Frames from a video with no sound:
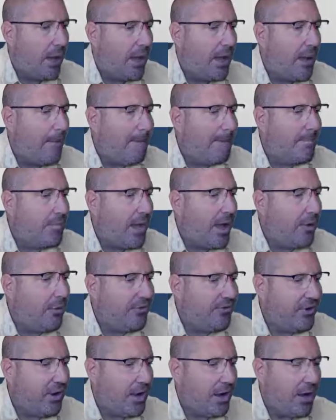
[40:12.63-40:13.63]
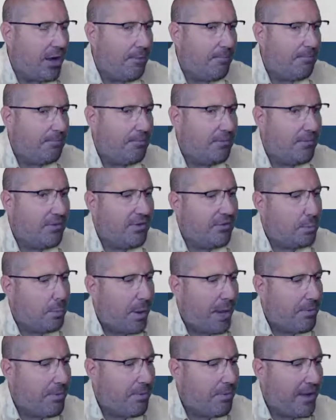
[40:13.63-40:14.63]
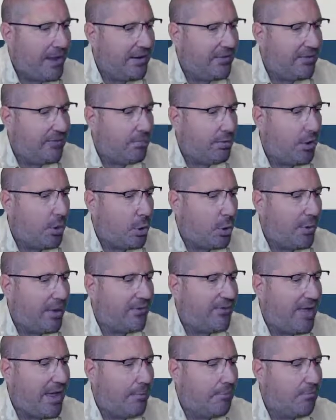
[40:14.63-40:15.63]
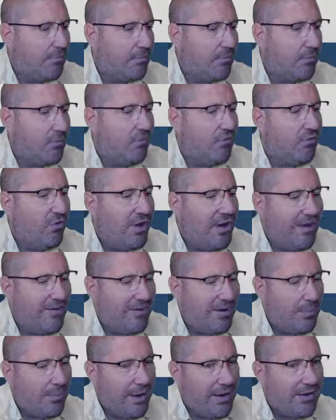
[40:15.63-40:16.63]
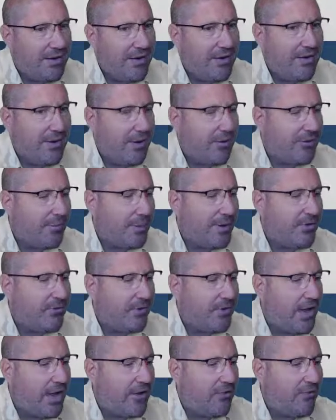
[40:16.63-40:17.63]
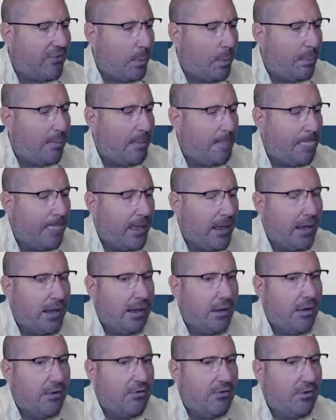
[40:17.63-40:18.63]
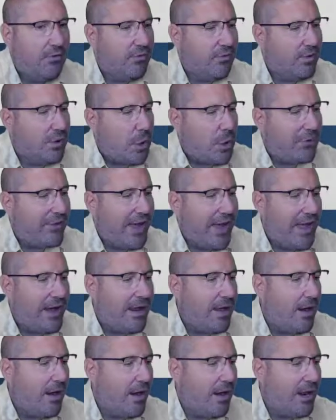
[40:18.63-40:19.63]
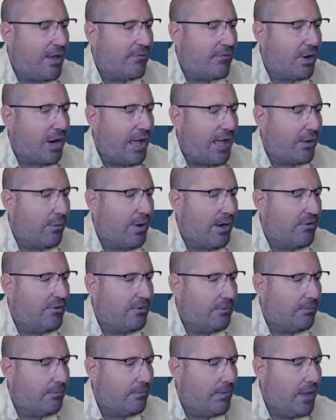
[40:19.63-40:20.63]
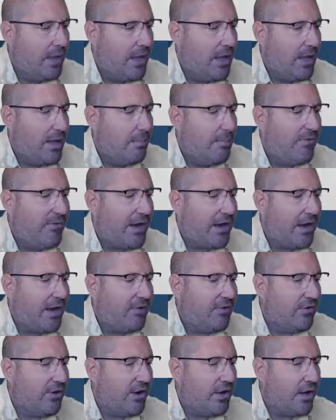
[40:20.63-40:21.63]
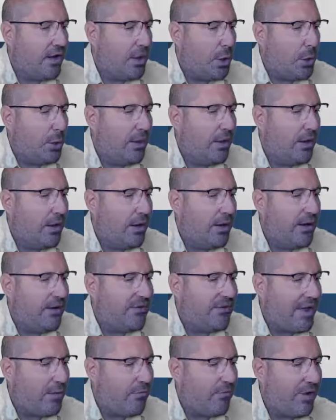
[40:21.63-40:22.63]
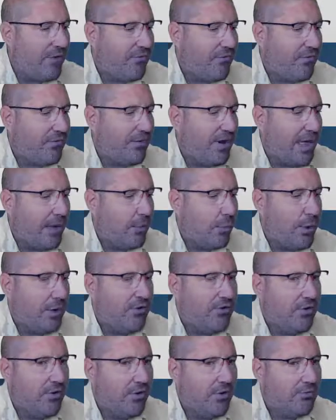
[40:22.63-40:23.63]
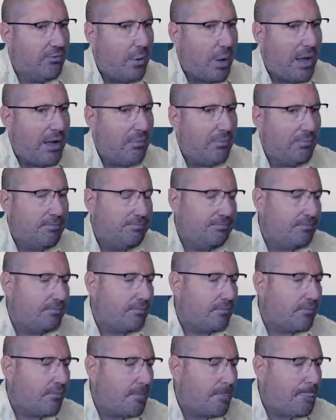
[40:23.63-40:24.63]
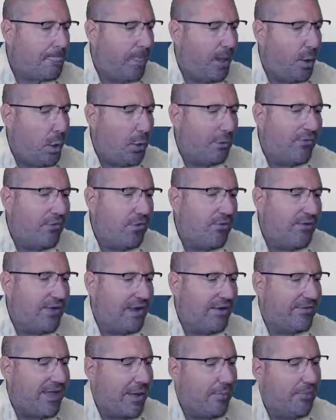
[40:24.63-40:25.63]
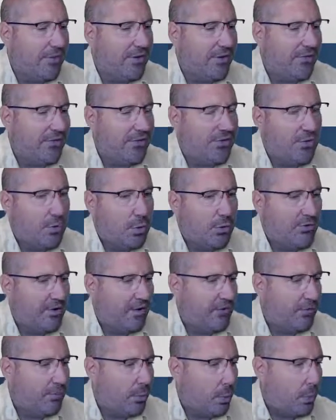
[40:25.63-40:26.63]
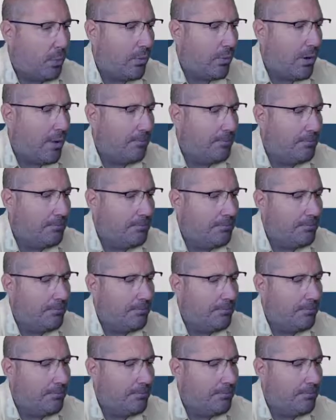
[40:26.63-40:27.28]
OCR is paper-based programming exam, reasonably detailed specification. Students can use any high-level language, but they need to learn an exam reference language as well. And of all the exams, it's the shortest one.